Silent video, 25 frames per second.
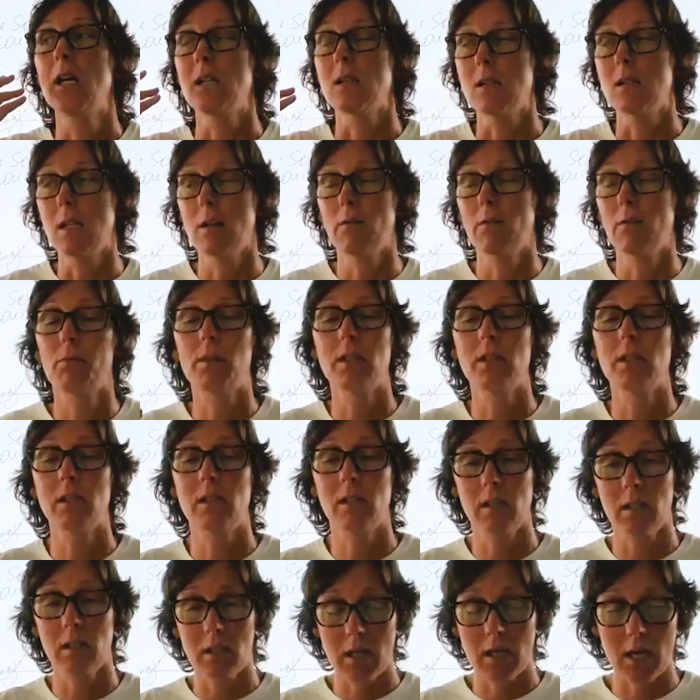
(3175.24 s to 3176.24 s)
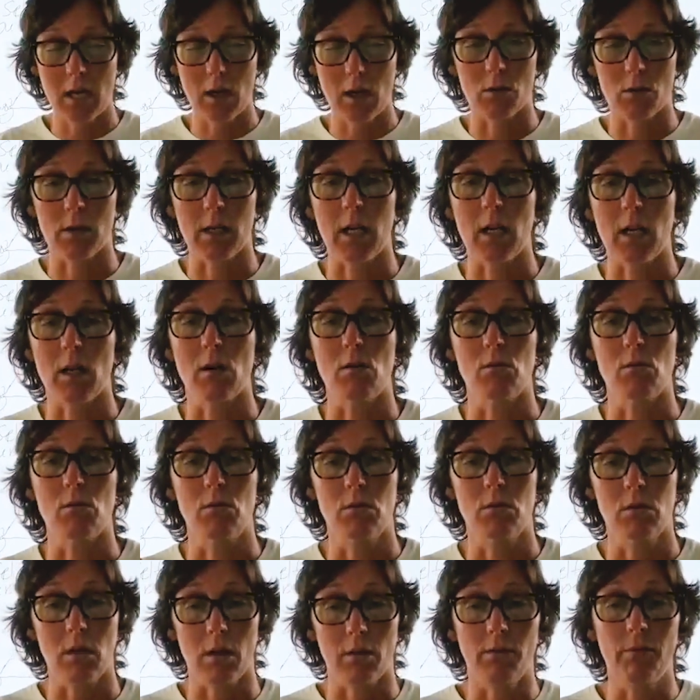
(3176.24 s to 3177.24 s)
different
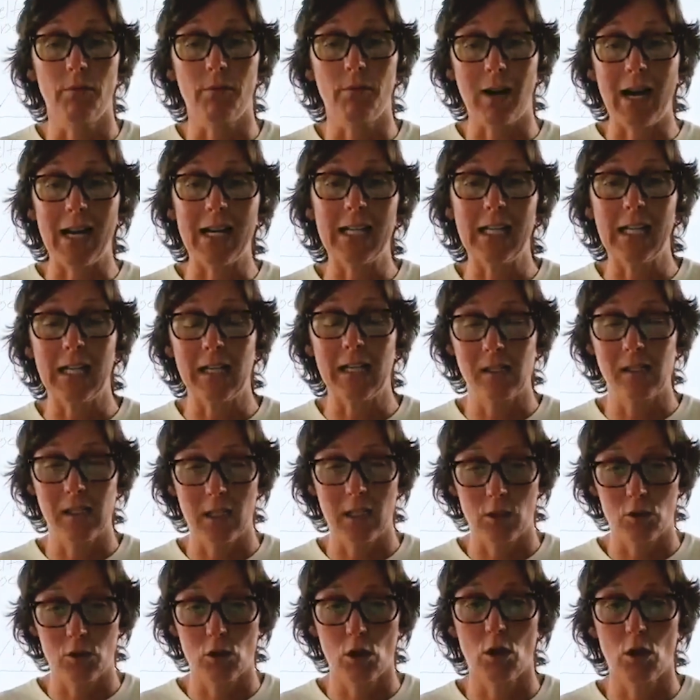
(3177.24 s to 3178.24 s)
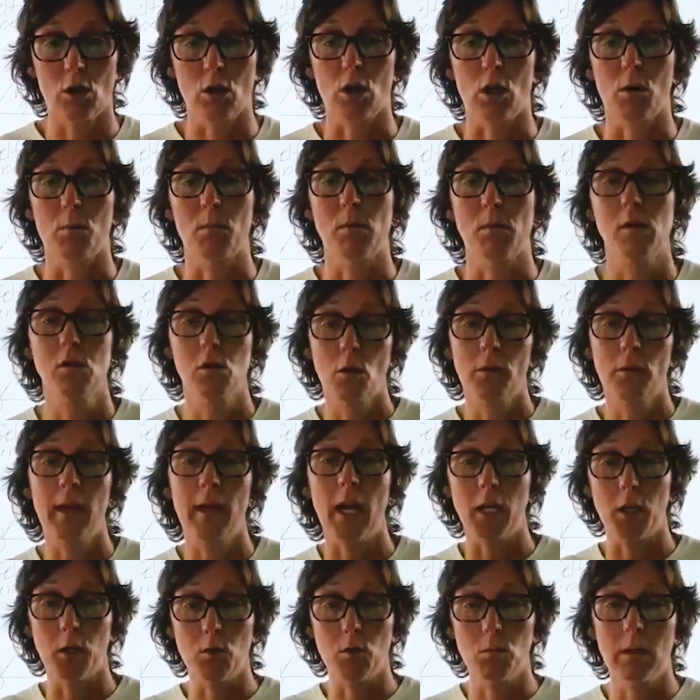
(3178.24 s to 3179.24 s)
scenarios of financing terms so
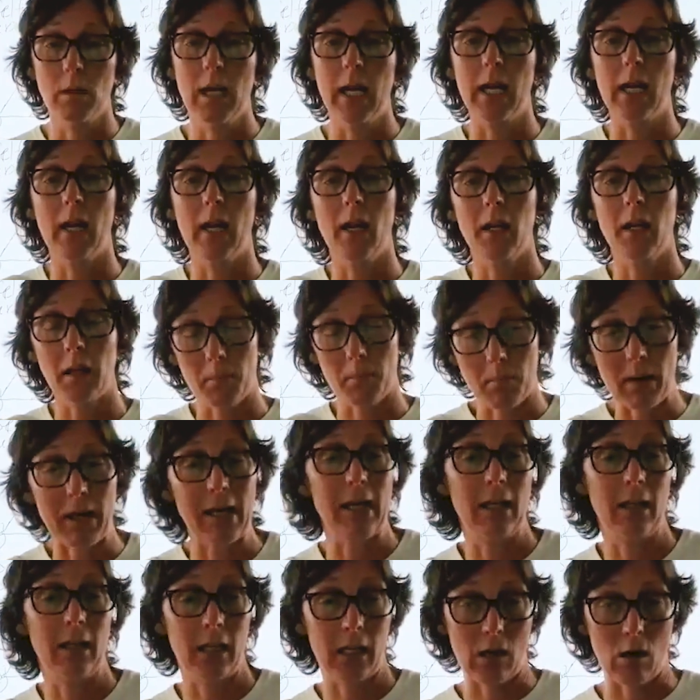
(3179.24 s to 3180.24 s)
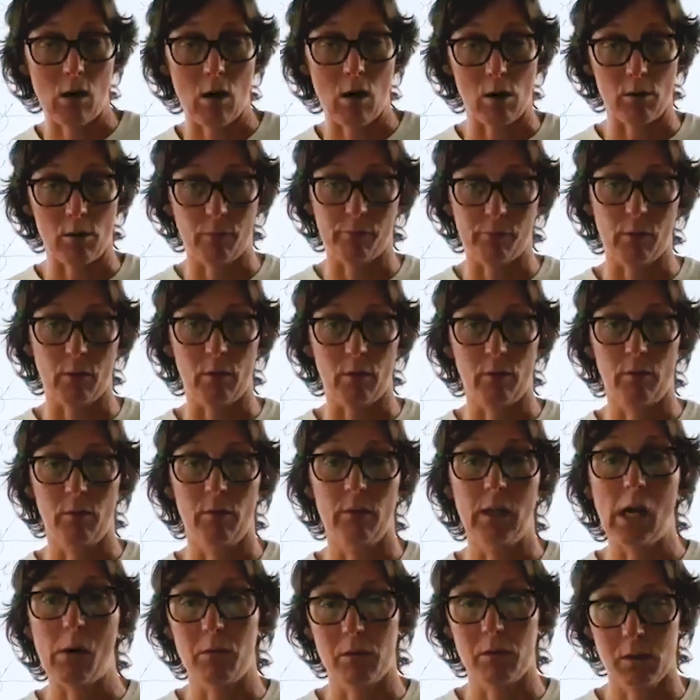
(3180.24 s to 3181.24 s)
that you can make the offer.
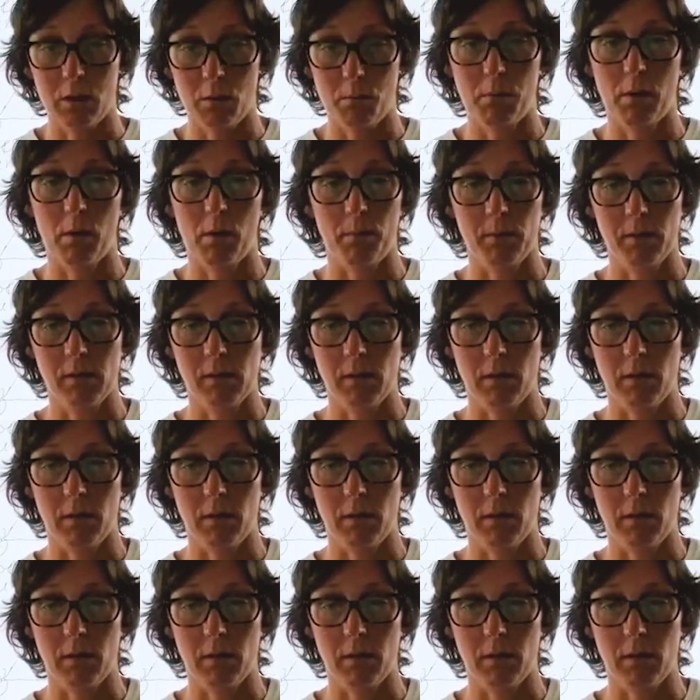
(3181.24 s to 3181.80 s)
That was the purpose